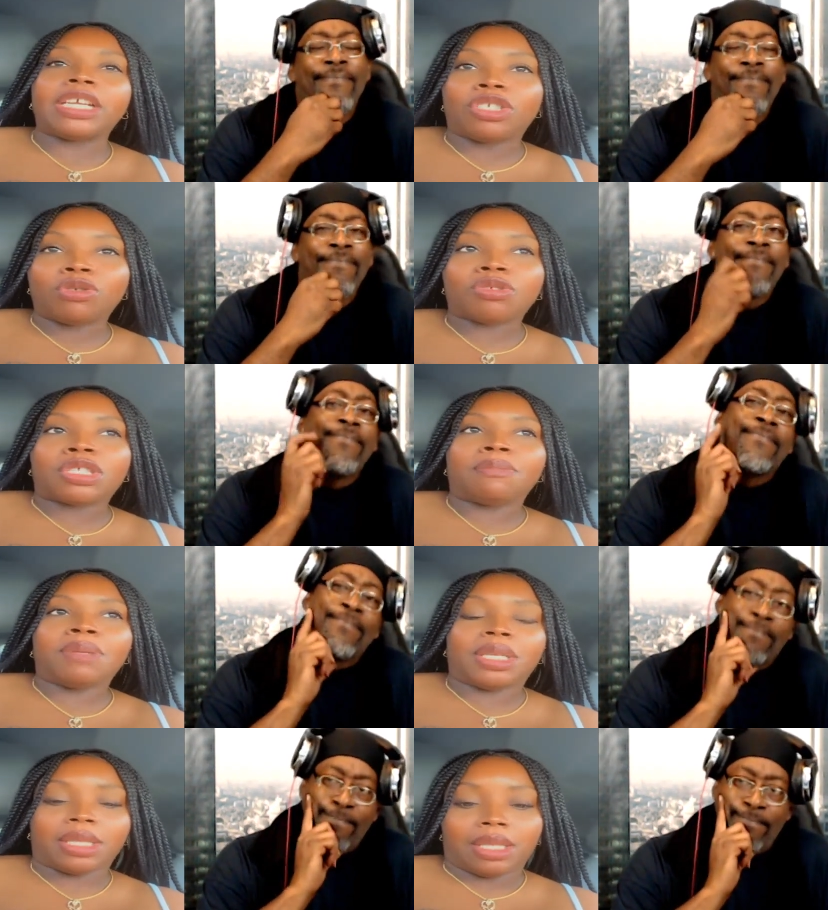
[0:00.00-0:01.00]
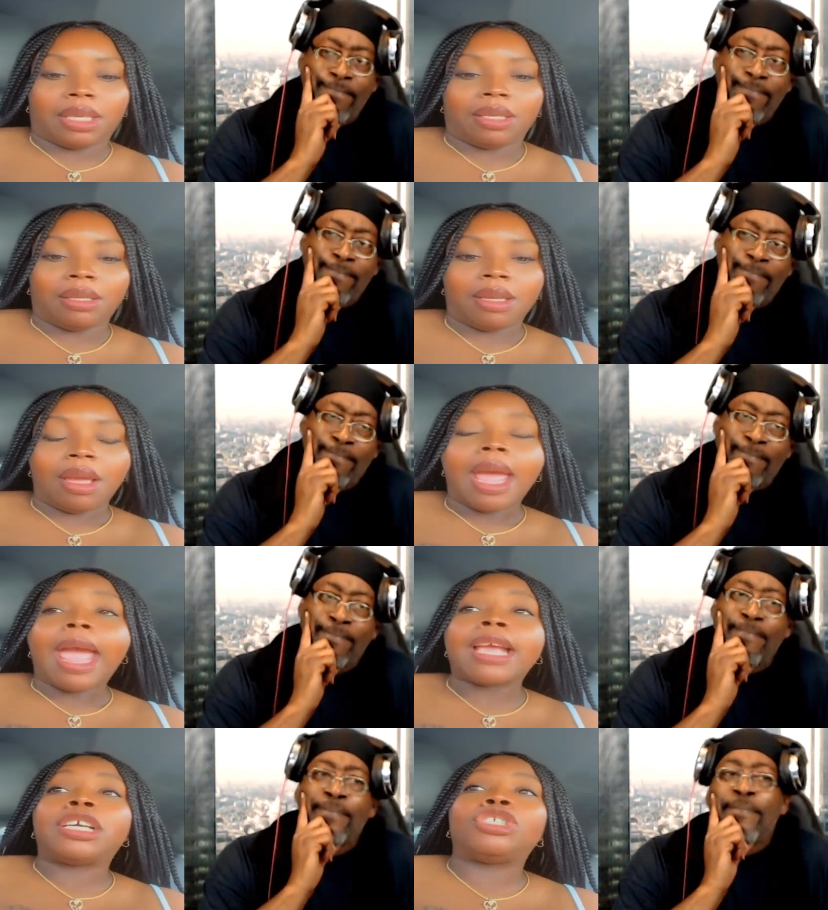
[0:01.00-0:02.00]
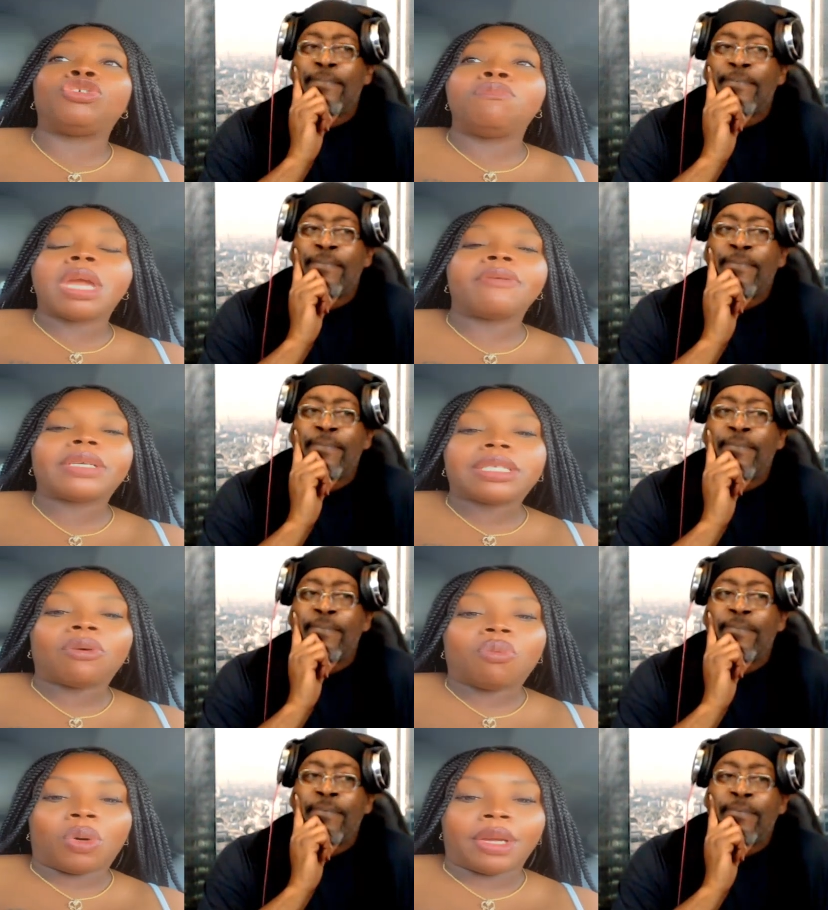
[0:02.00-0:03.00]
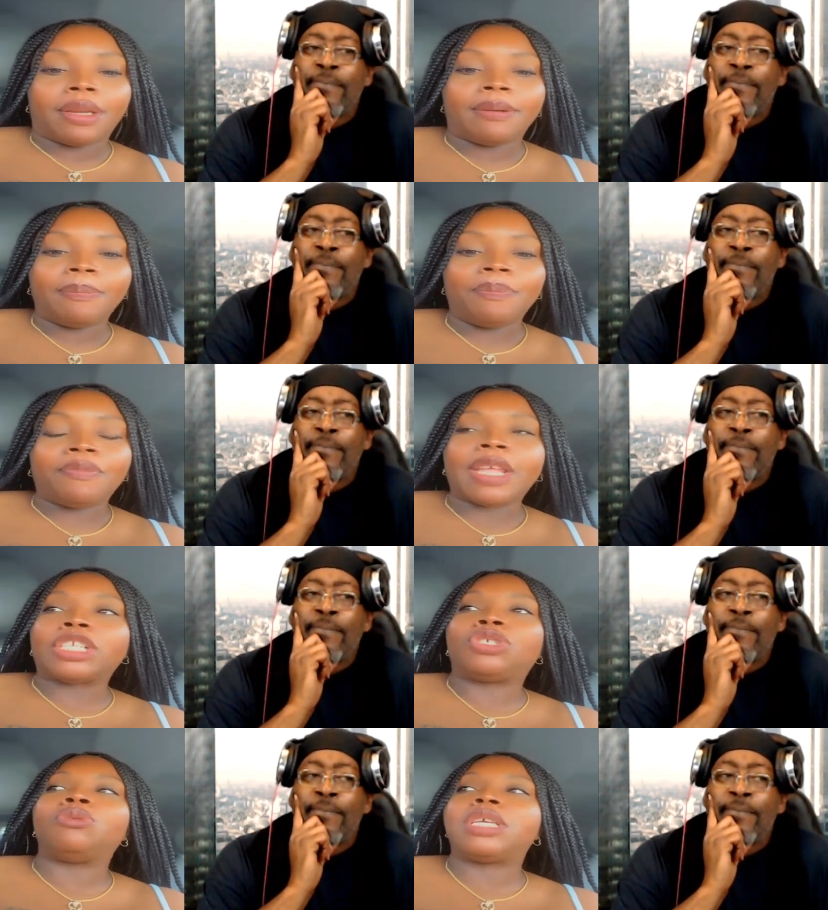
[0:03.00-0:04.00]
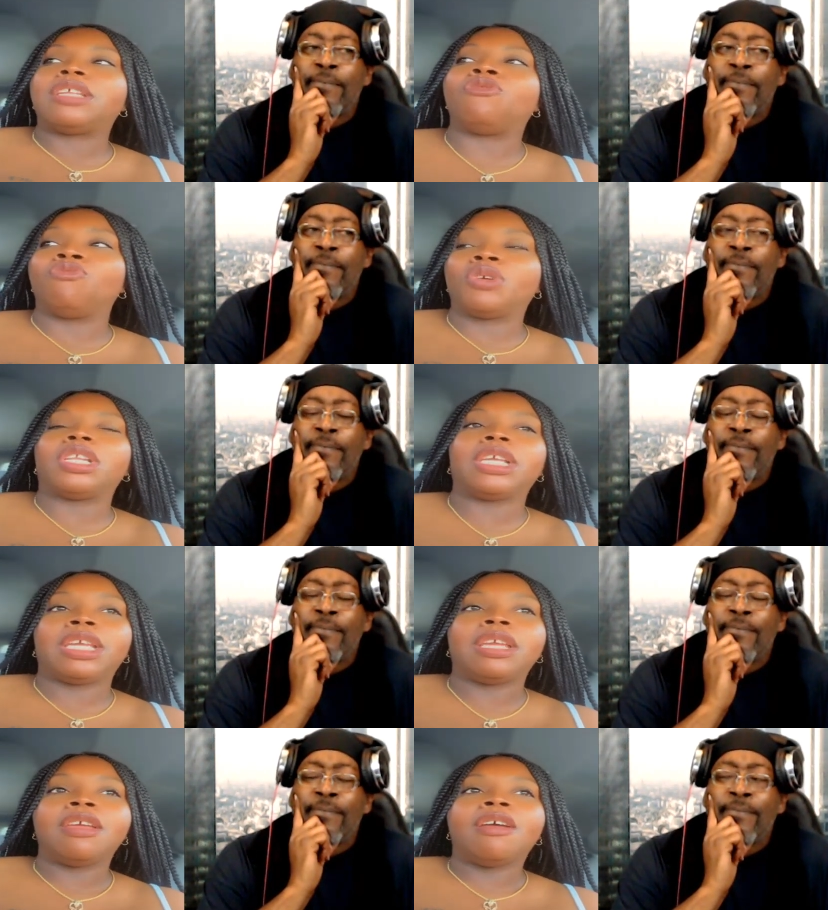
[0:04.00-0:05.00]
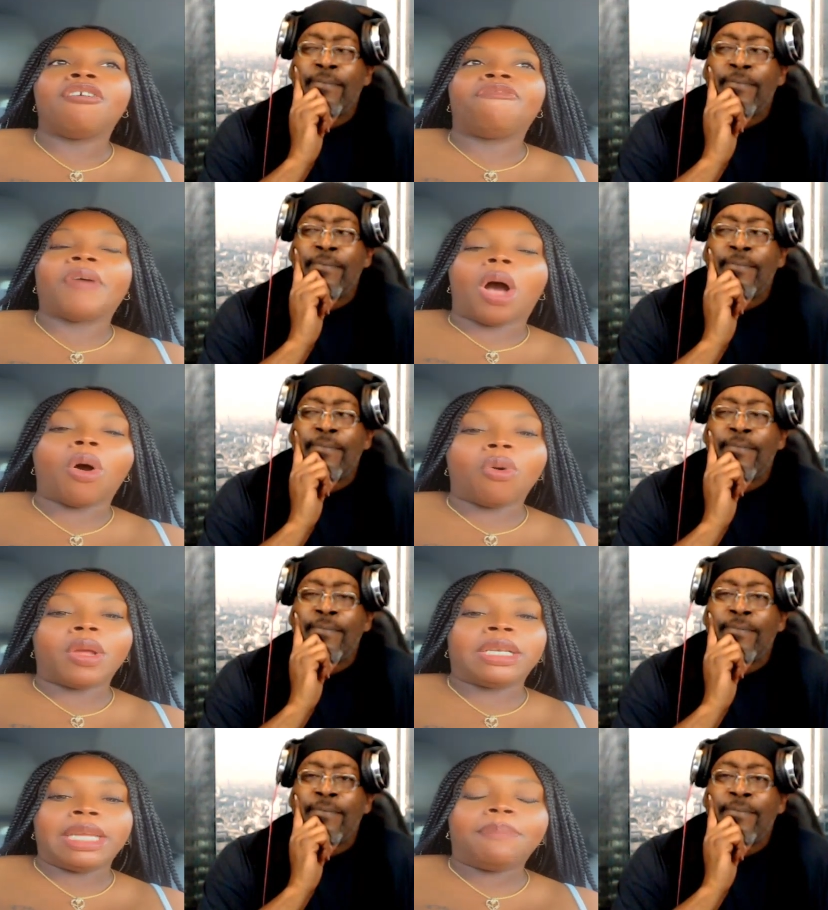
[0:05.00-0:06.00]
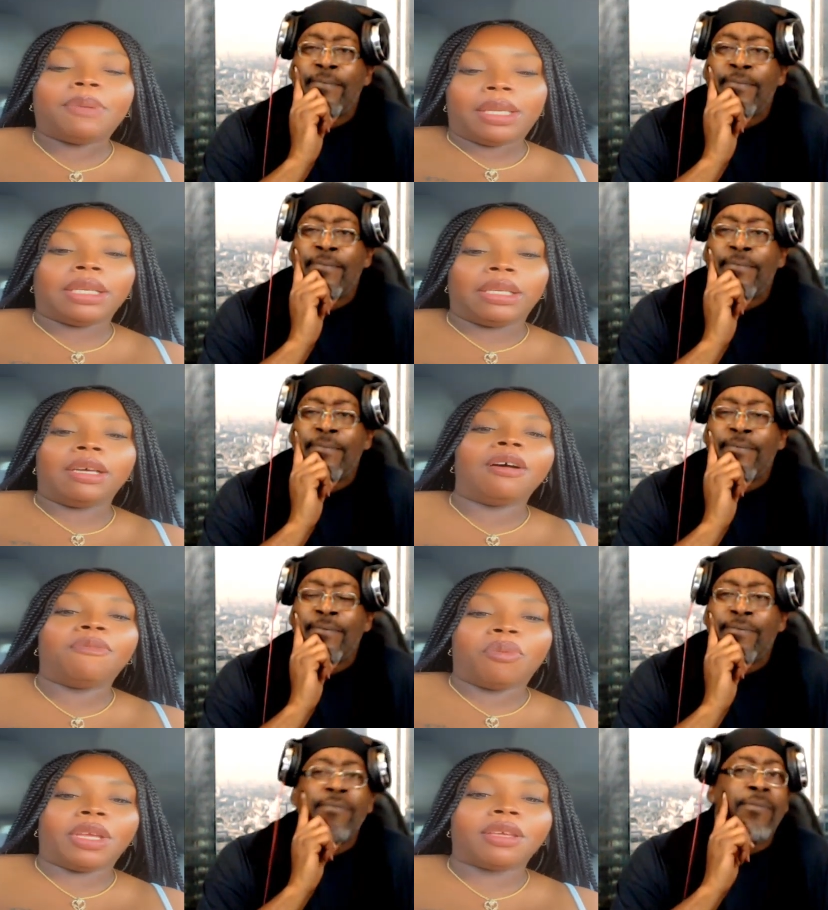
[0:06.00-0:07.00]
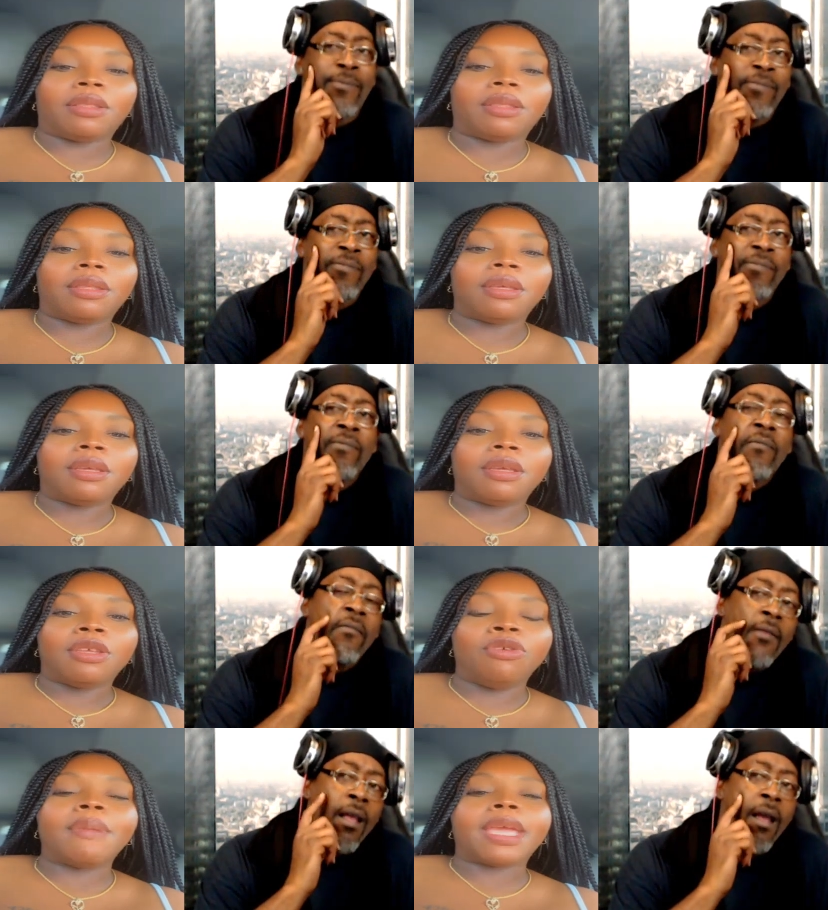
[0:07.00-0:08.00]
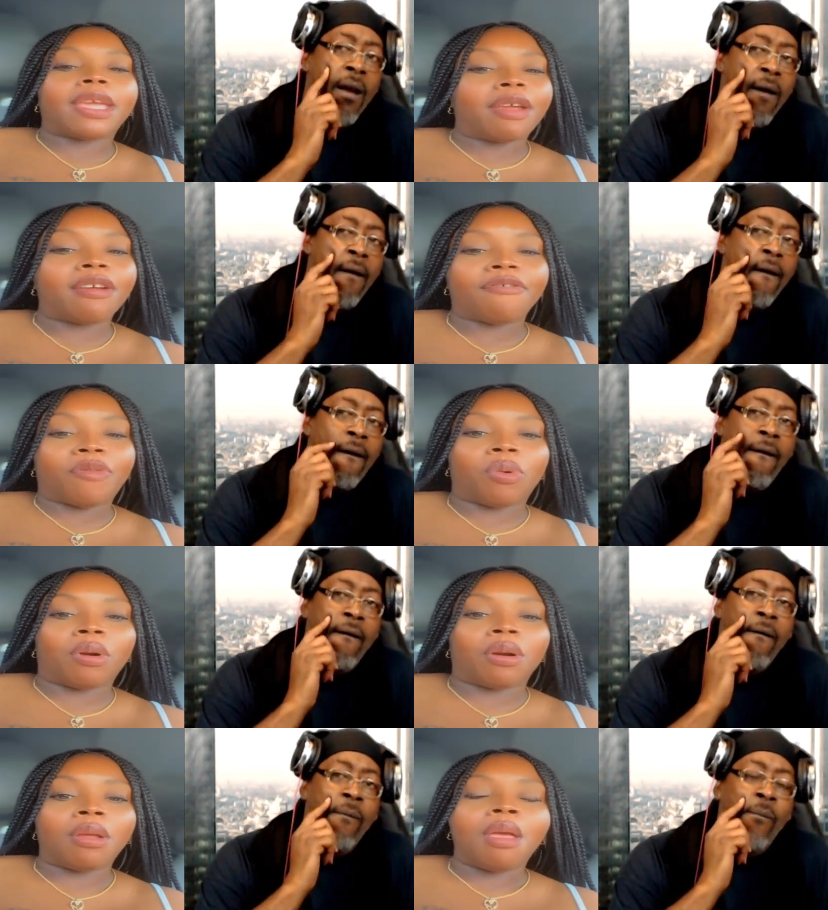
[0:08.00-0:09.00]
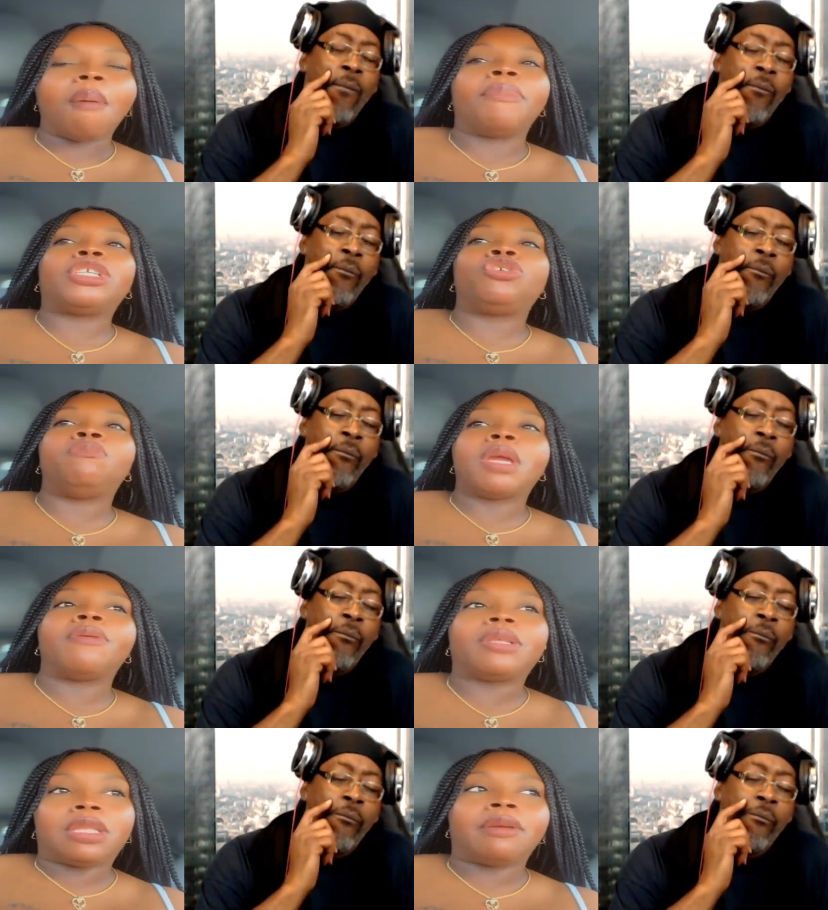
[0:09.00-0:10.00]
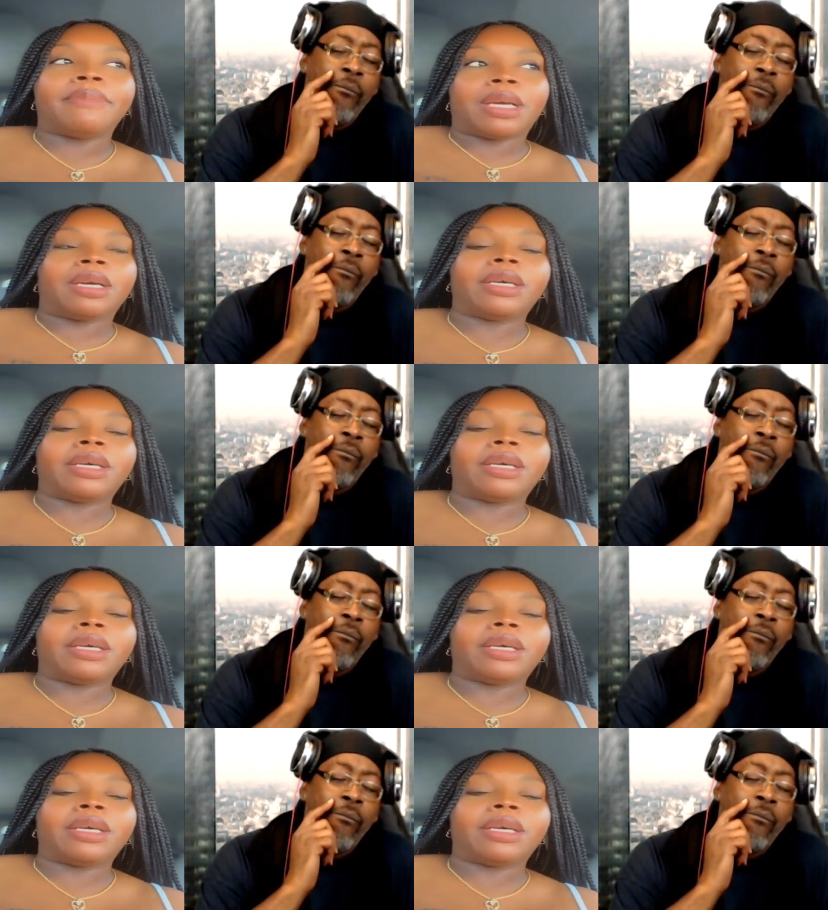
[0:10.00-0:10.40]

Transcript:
Speaker 1: stability? And could you marry someone that you didn't really fall deeply in love with? You may care for, but you married them because